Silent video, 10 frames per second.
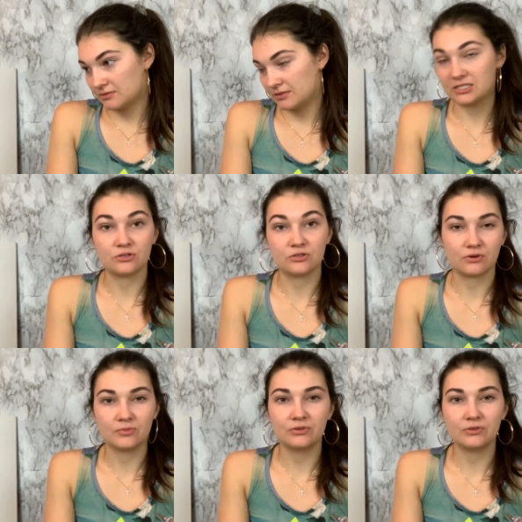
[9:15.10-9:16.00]
it's
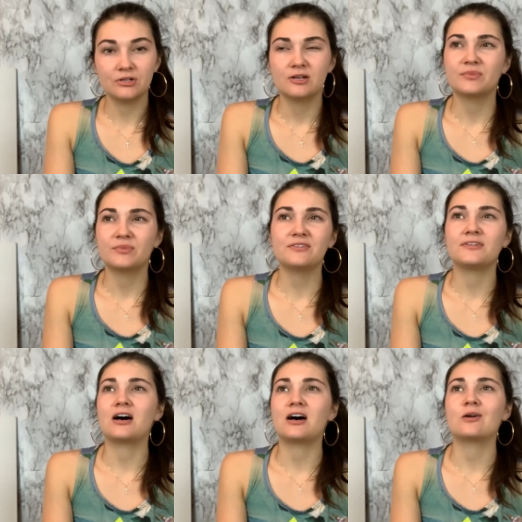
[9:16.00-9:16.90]
adorable, but if
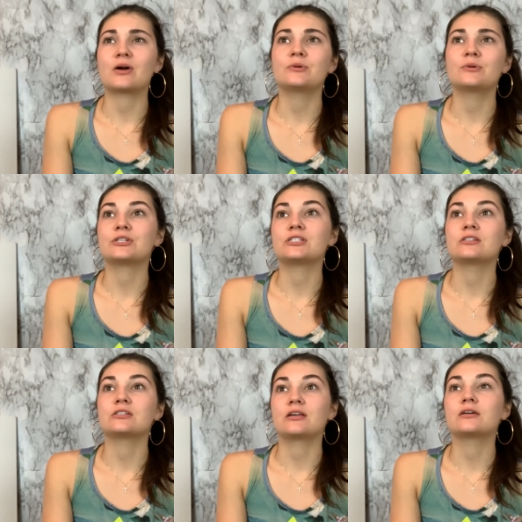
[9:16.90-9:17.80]
not, I'll probably just
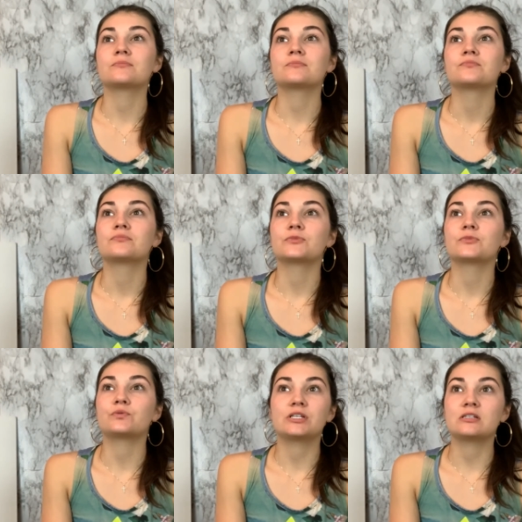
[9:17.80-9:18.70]
like
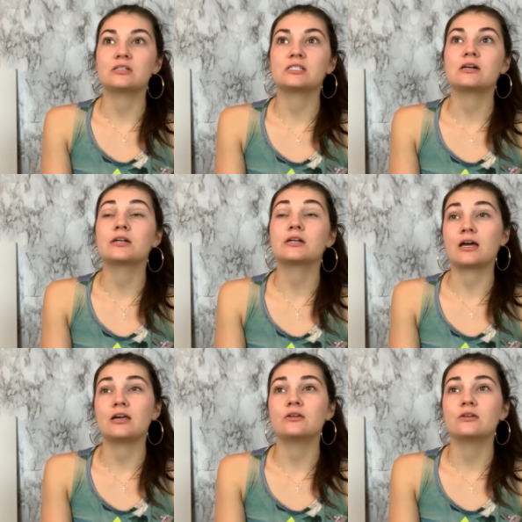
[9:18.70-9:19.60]
relist it
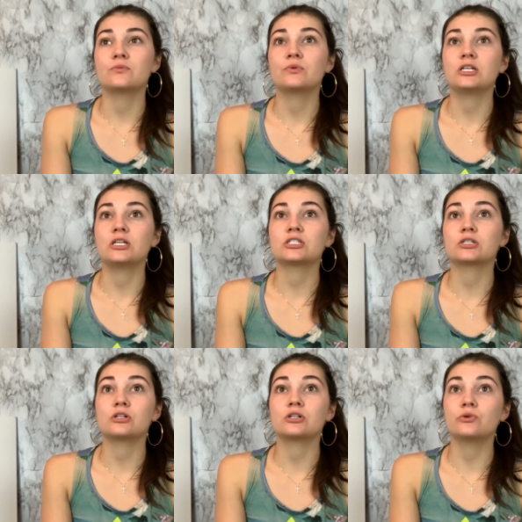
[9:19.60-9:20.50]
again when it's
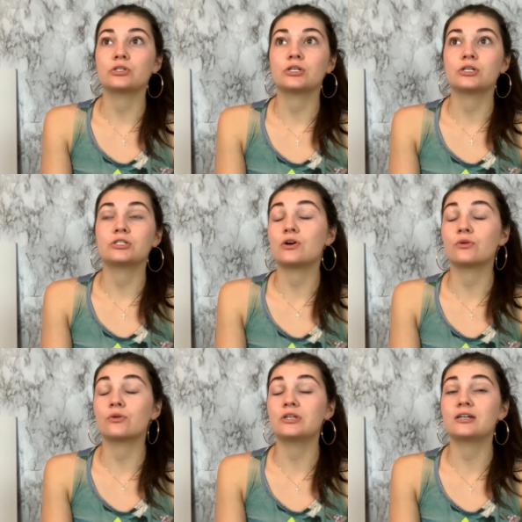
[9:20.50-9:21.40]
closer to
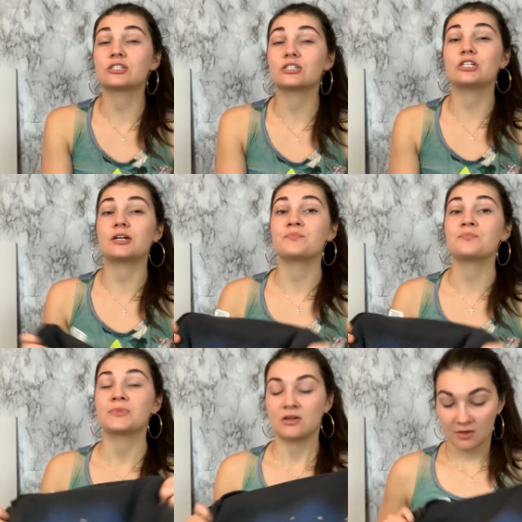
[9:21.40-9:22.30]
Halloween next year.
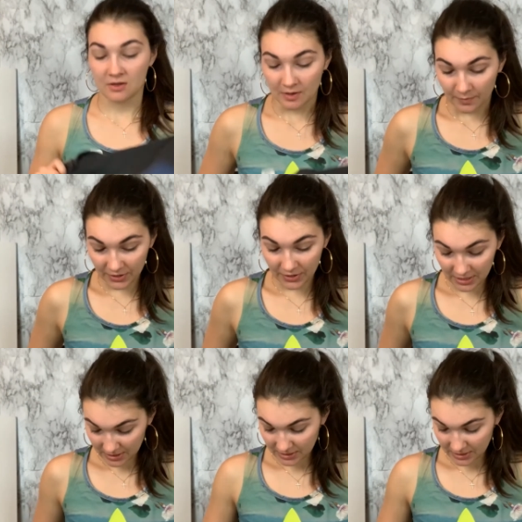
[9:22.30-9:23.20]
But
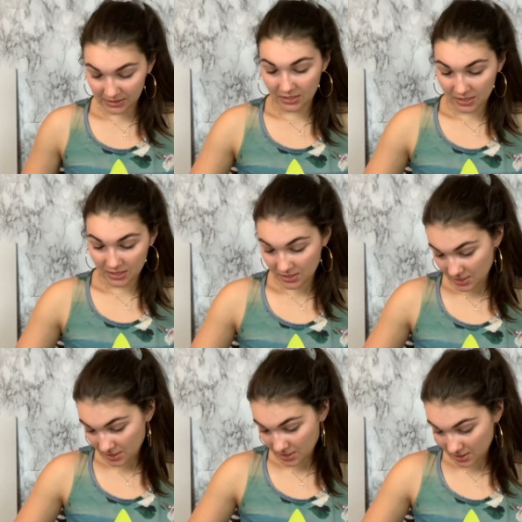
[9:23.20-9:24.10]
it is
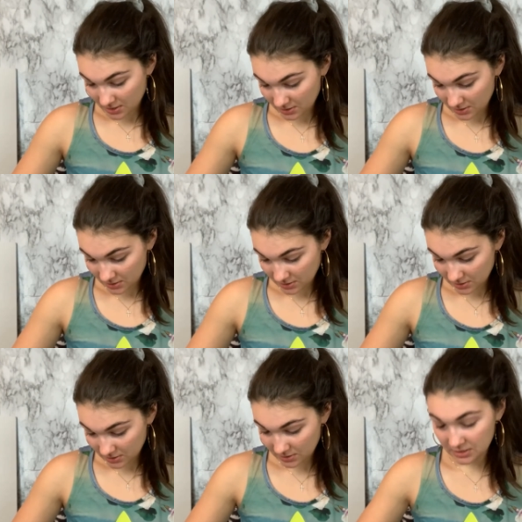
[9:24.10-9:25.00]
the
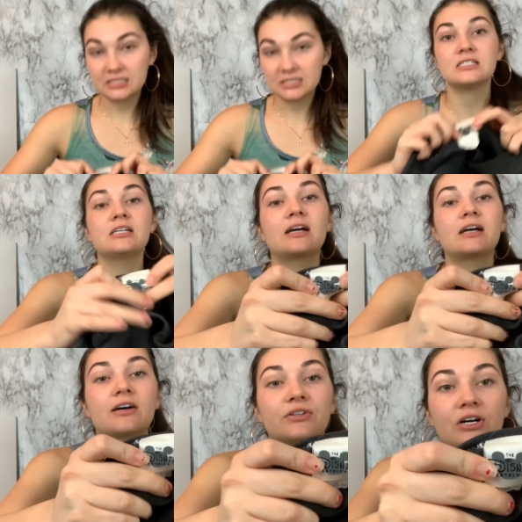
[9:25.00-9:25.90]
Disney
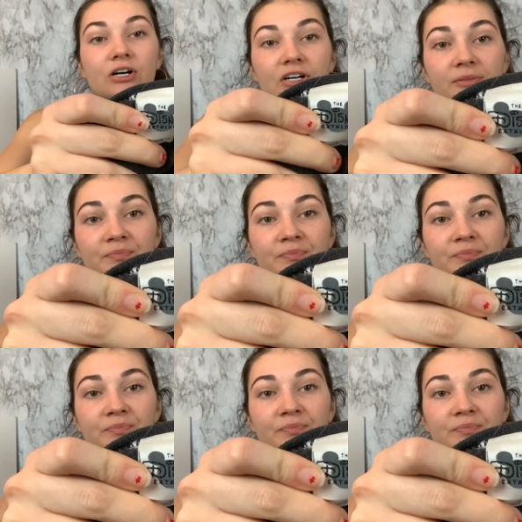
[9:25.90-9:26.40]
catalog